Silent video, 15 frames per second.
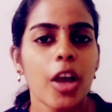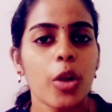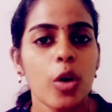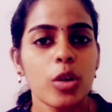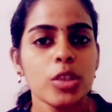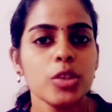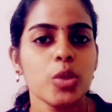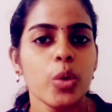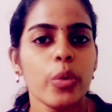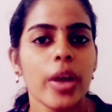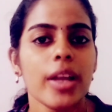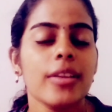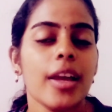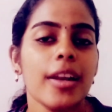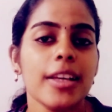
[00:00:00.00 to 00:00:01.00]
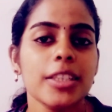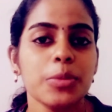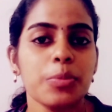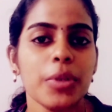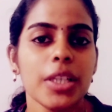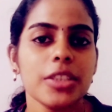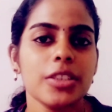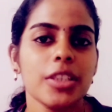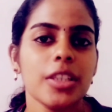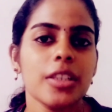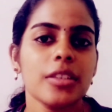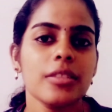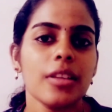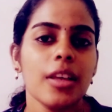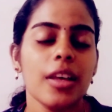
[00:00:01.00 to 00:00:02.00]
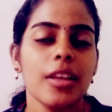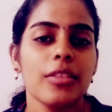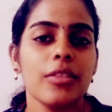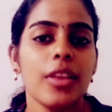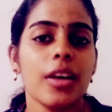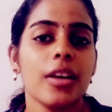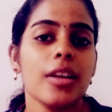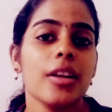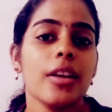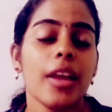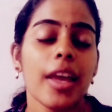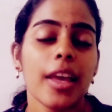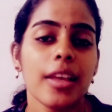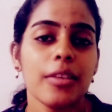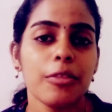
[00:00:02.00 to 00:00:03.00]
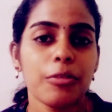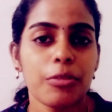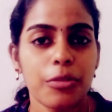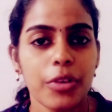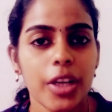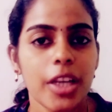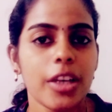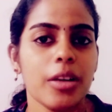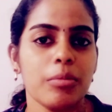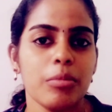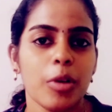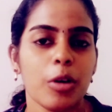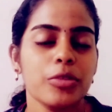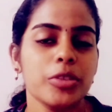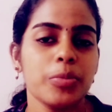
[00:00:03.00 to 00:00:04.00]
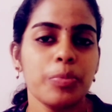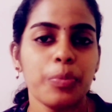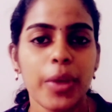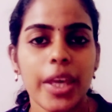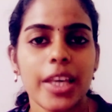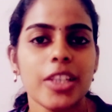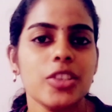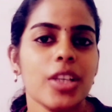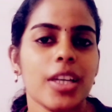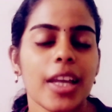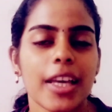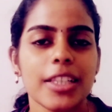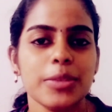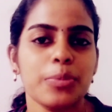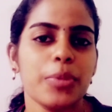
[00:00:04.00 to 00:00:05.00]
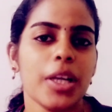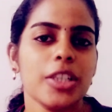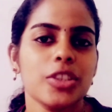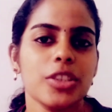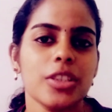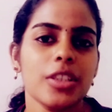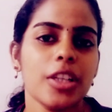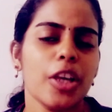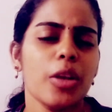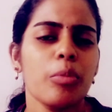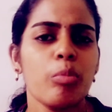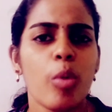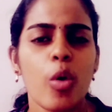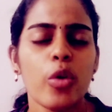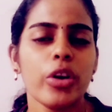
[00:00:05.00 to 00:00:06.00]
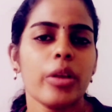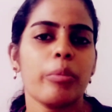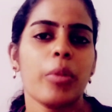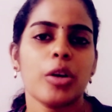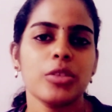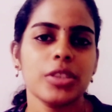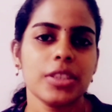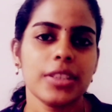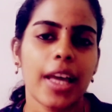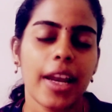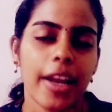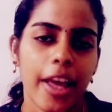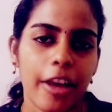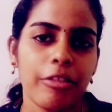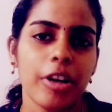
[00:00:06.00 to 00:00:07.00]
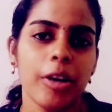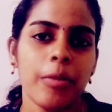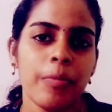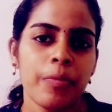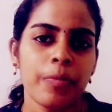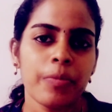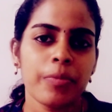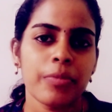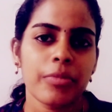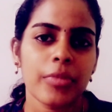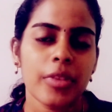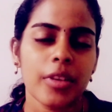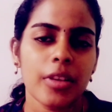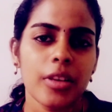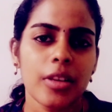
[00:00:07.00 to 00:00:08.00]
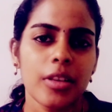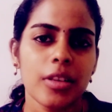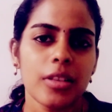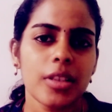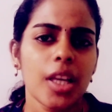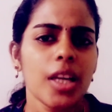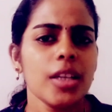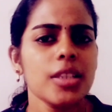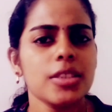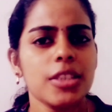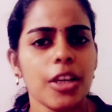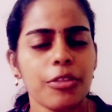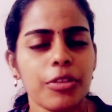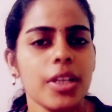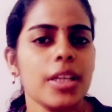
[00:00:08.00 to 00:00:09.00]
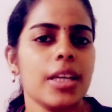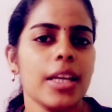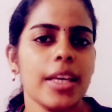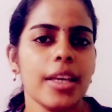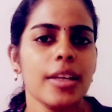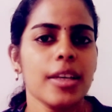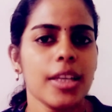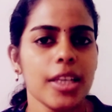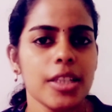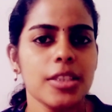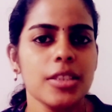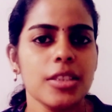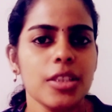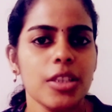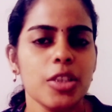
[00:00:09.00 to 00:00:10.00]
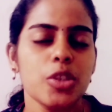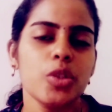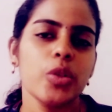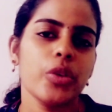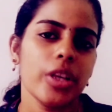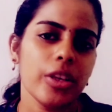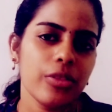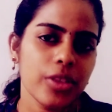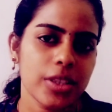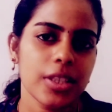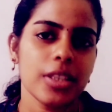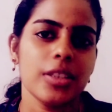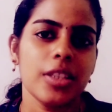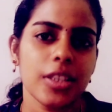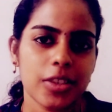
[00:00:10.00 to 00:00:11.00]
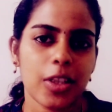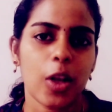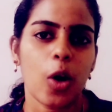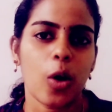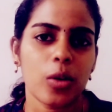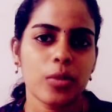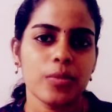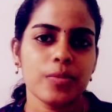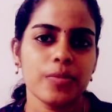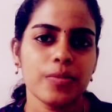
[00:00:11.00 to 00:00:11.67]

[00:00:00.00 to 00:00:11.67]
and also where they're expressing their freedom of speech and expression in more amounts than ever, there is definitely a need to revisit this law